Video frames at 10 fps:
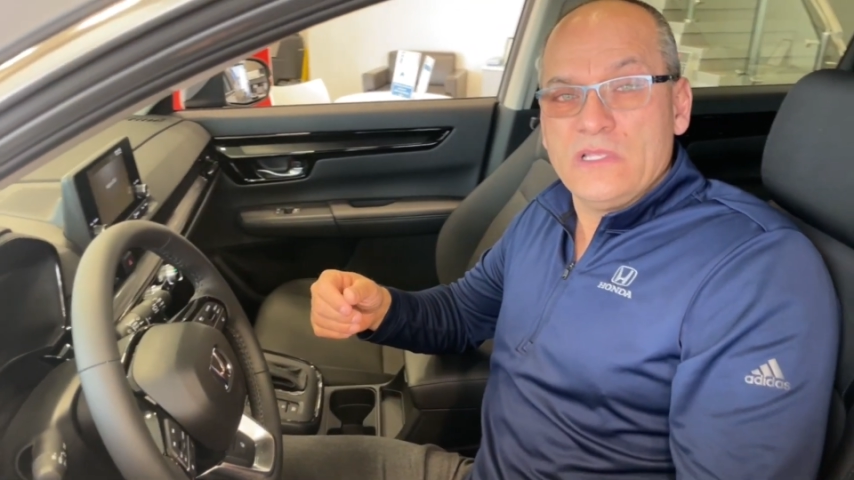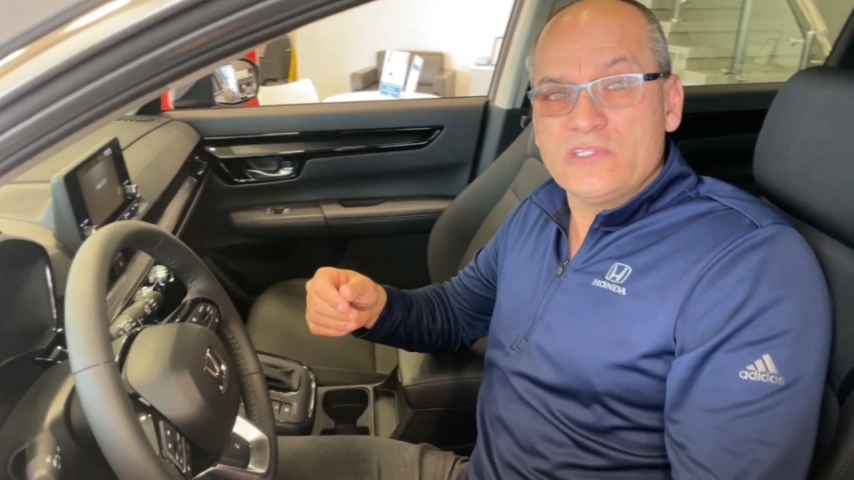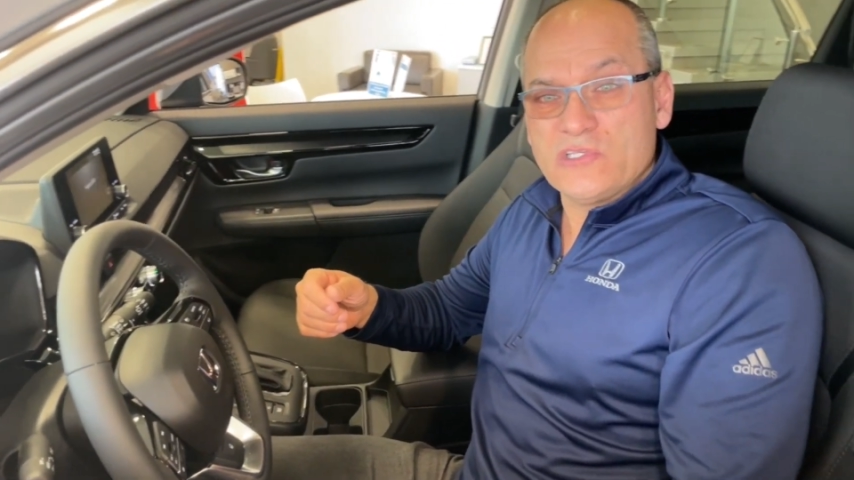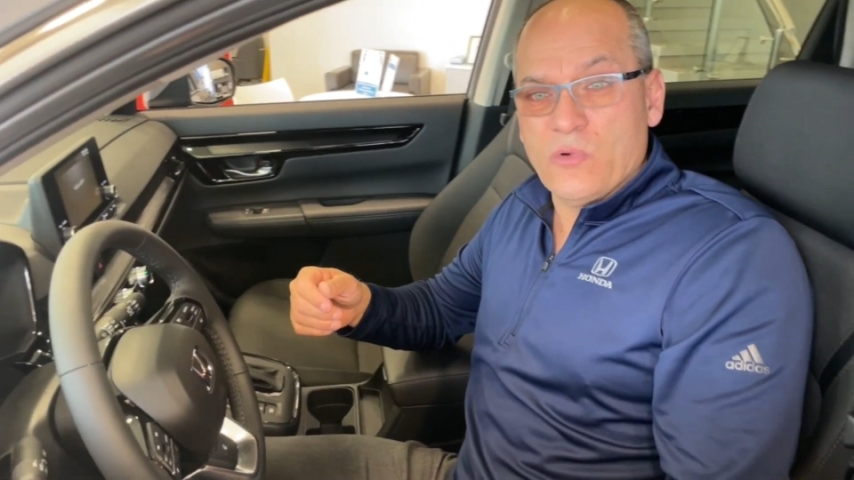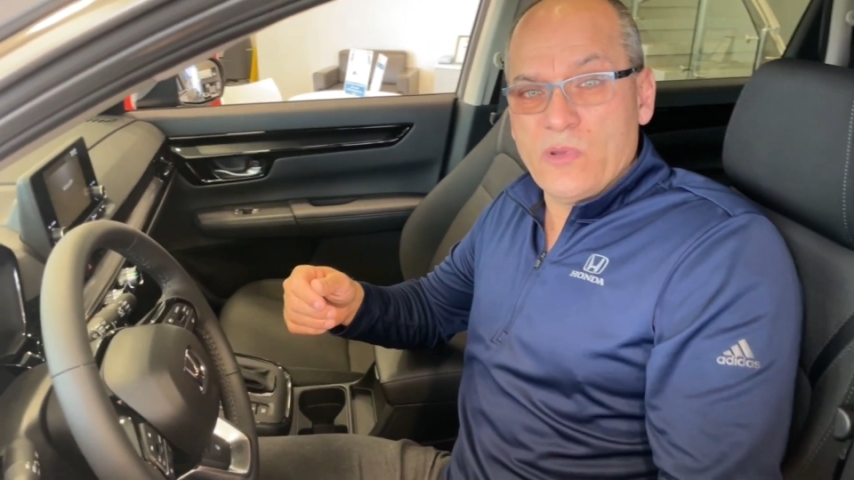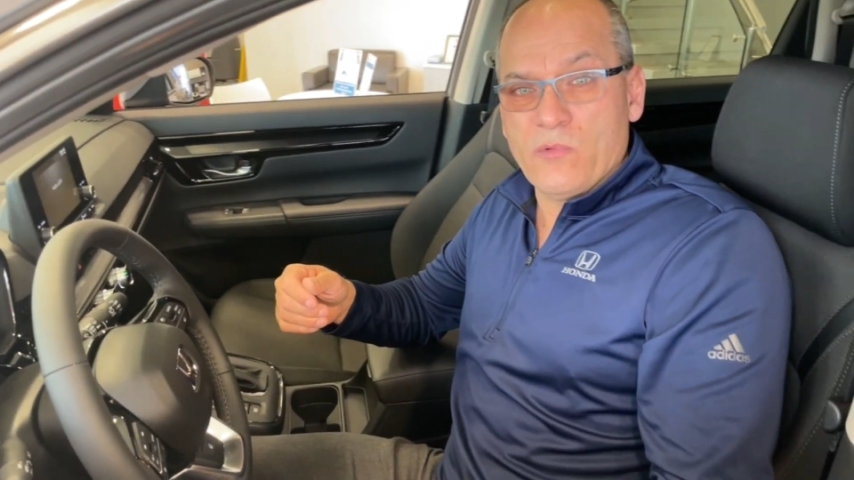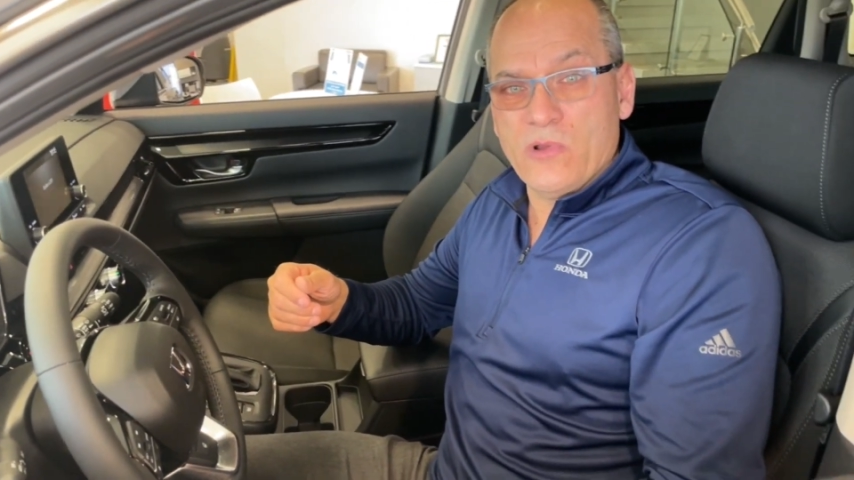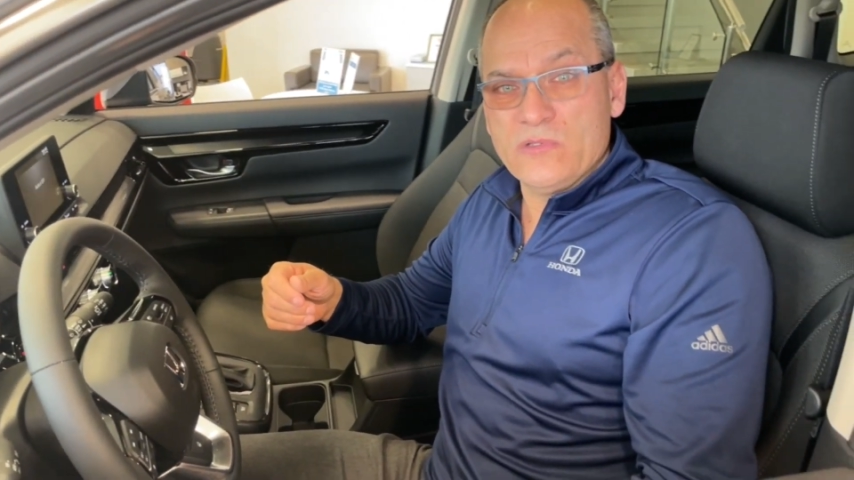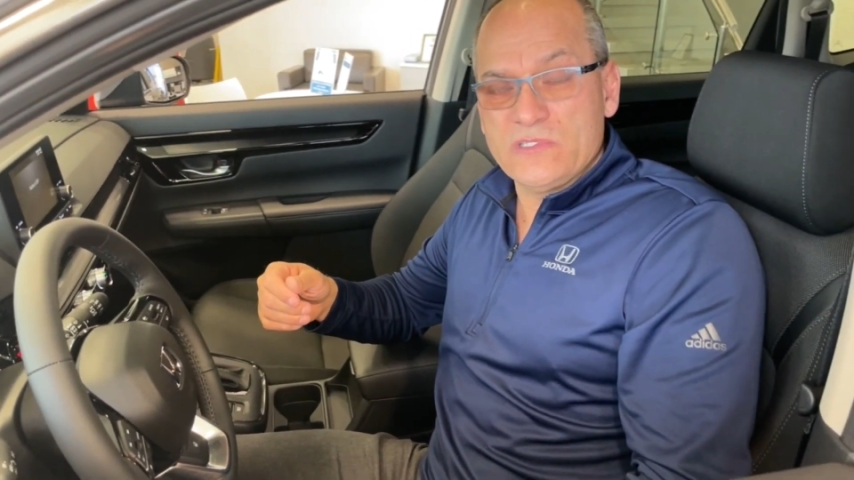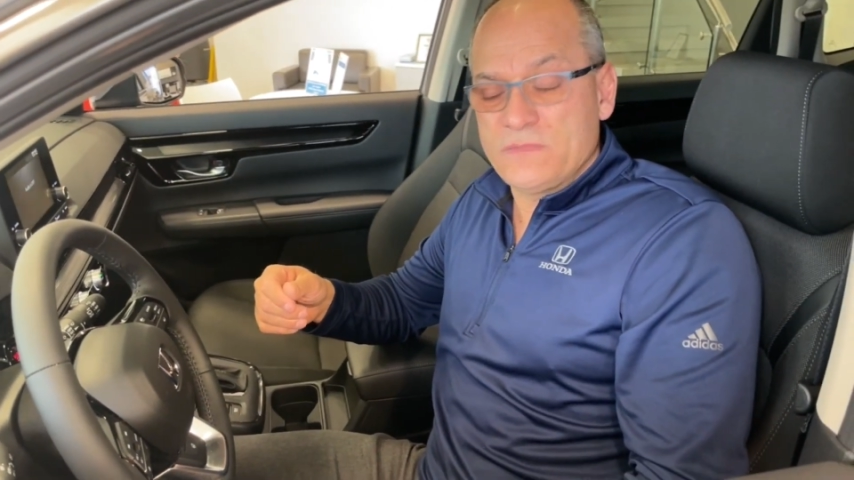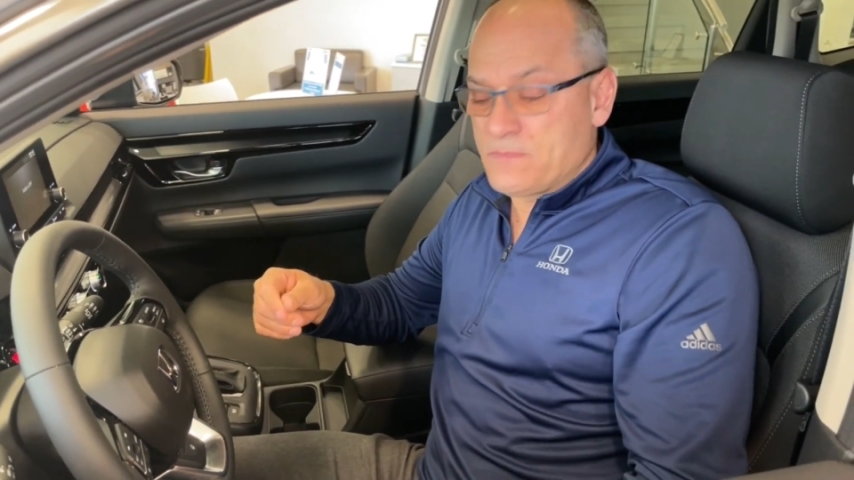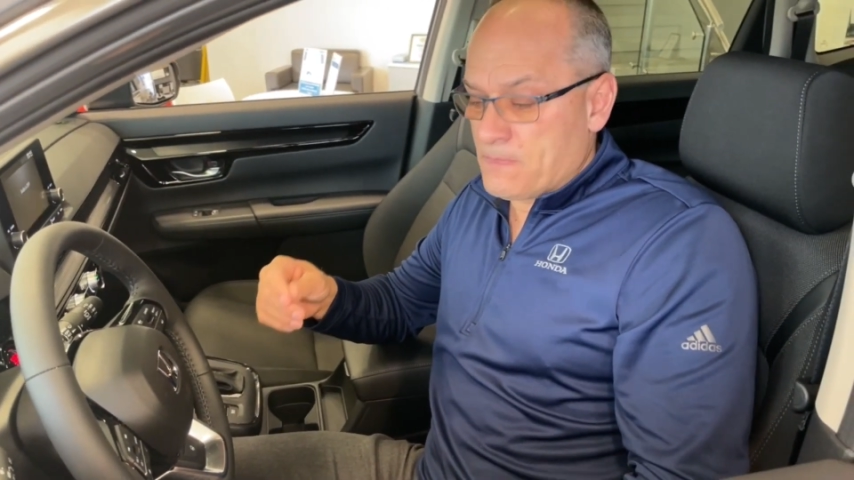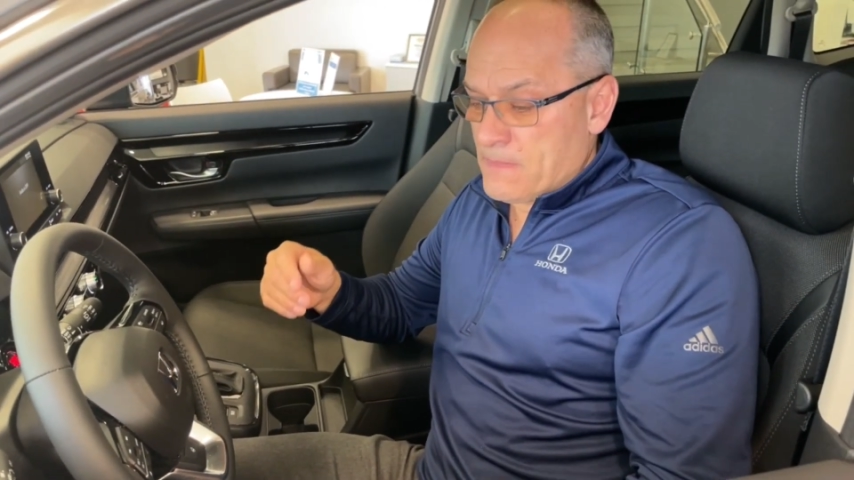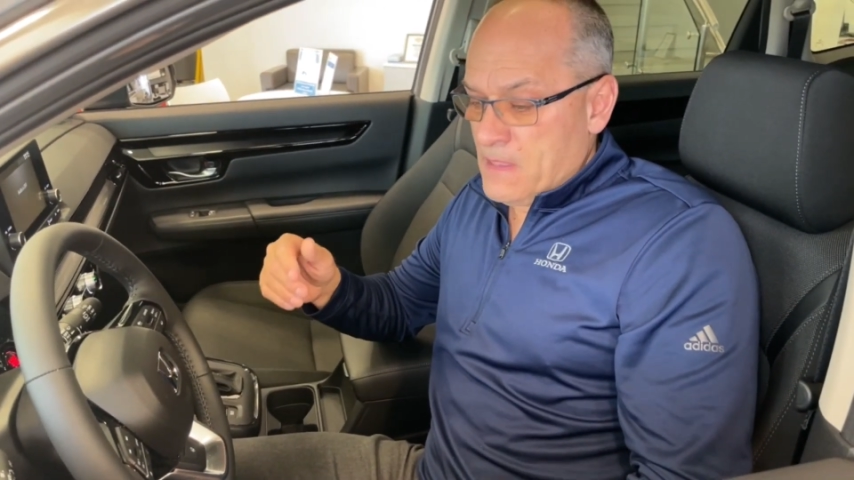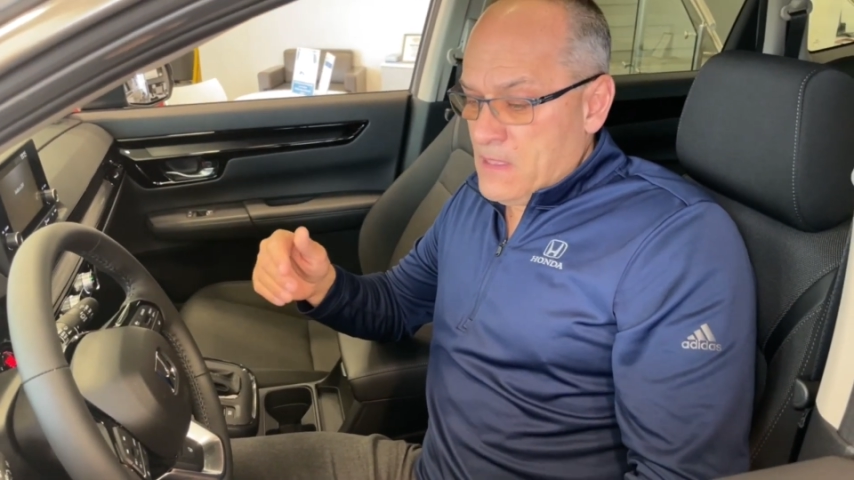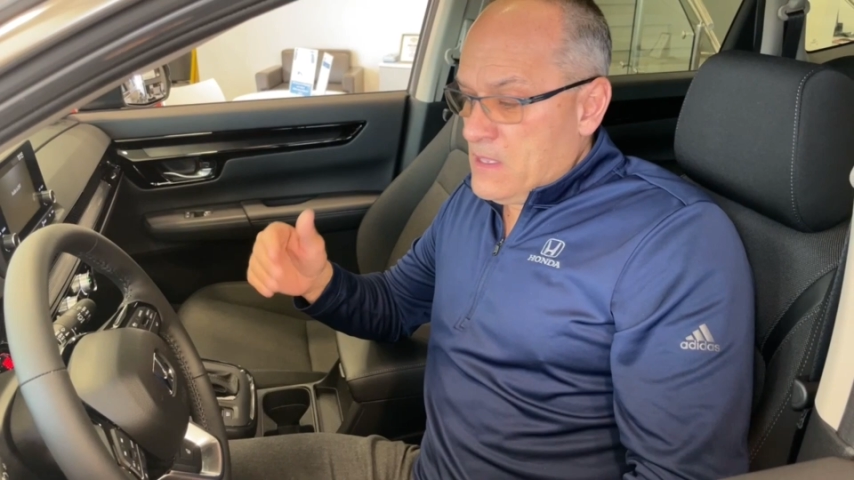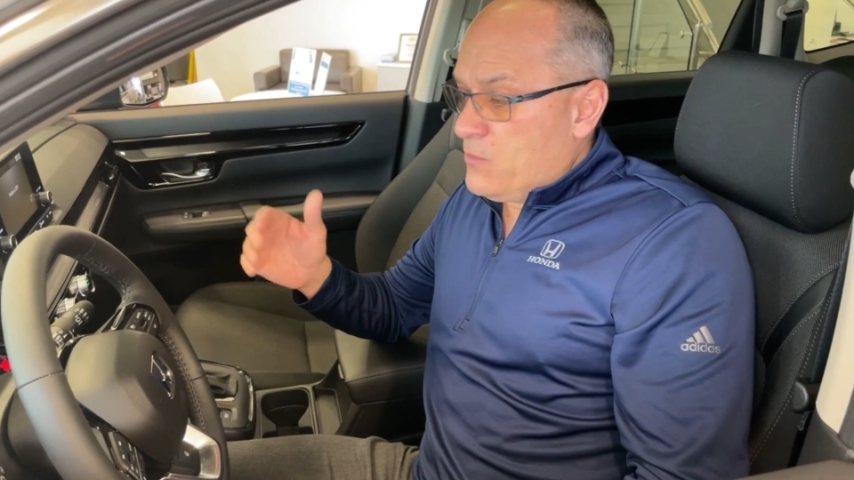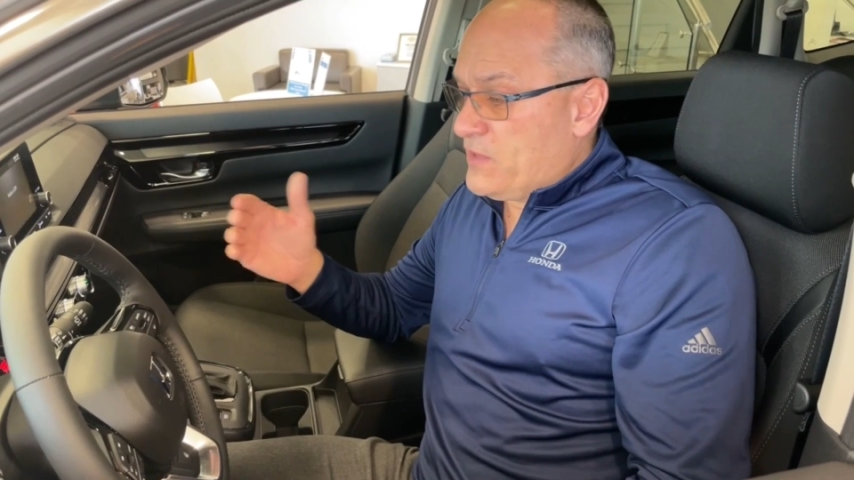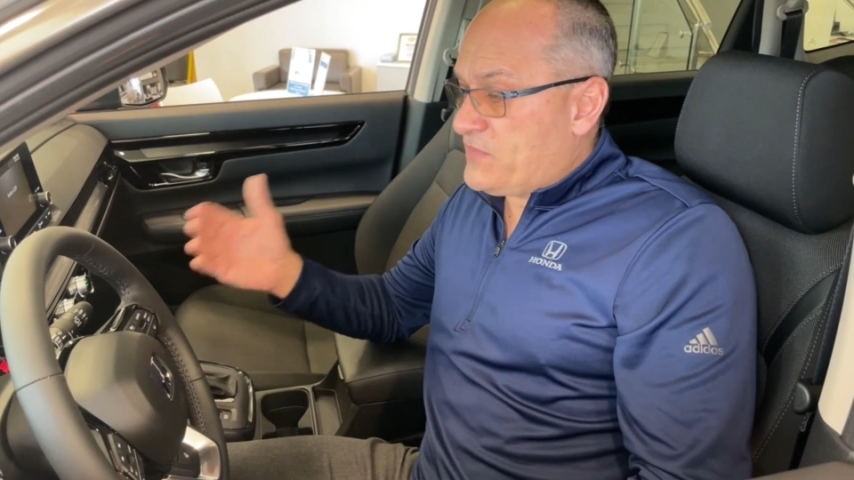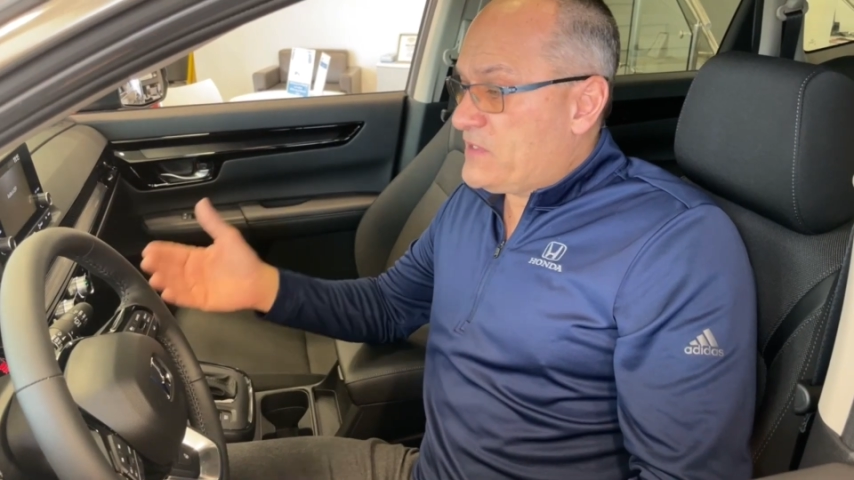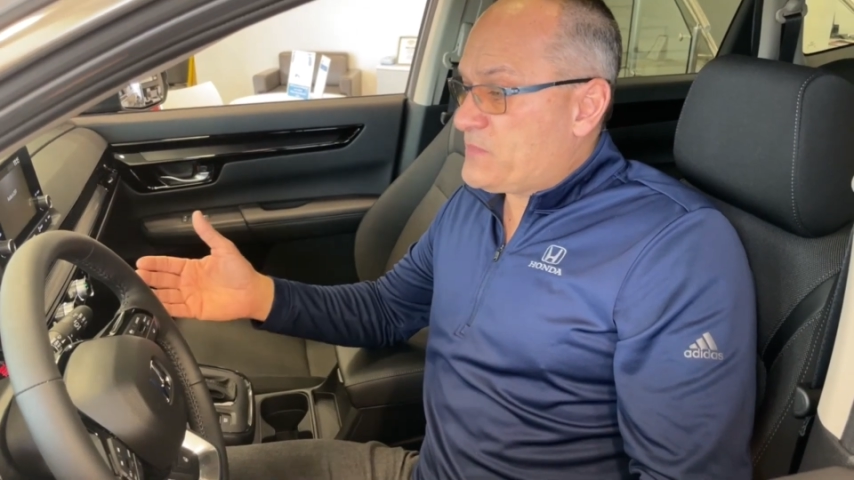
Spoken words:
snowy roads. With this